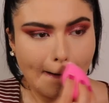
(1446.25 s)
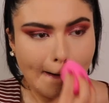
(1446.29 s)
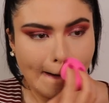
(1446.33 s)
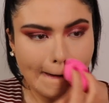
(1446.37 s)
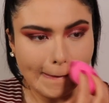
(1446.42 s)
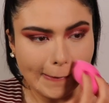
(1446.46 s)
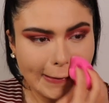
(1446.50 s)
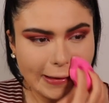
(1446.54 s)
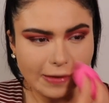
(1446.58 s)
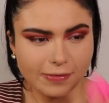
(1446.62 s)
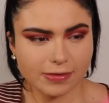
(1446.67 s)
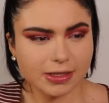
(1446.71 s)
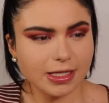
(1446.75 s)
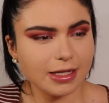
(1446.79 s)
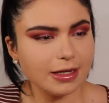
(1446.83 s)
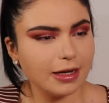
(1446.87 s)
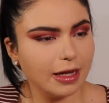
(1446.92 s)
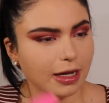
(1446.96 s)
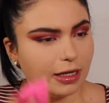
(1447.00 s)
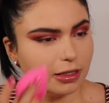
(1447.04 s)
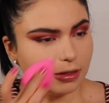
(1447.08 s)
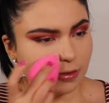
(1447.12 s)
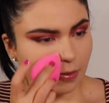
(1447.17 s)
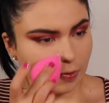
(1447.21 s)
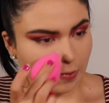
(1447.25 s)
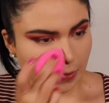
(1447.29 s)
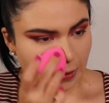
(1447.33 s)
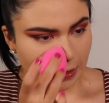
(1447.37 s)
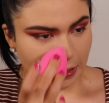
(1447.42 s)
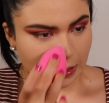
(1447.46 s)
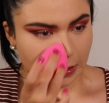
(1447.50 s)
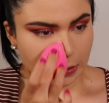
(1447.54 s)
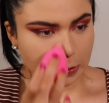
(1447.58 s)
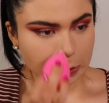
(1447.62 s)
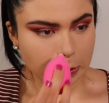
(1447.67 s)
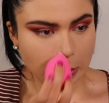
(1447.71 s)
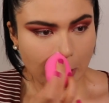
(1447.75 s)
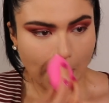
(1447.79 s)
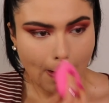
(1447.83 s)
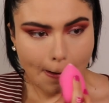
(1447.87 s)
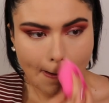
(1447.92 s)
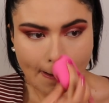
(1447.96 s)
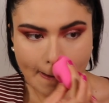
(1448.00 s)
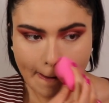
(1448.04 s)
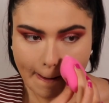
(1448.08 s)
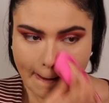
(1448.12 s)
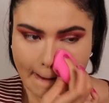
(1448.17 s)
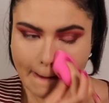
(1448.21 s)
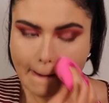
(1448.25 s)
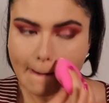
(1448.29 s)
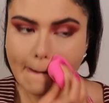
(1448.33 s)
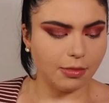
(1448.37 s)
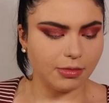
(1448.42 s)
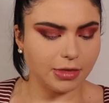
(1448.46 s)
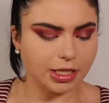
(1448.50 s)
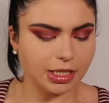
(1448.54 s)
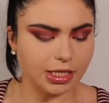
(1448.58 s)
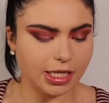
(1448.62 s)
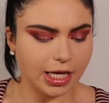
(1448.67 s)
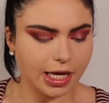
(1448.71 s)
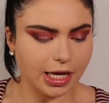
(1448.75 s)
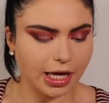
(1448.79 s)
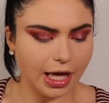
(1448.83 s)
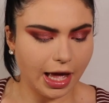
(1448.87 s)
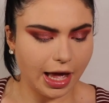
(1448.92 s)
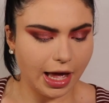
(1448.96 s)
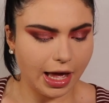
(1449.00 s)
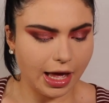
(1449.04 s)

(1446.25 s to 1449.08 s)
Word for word: It gives a nice finish. I'm gonna take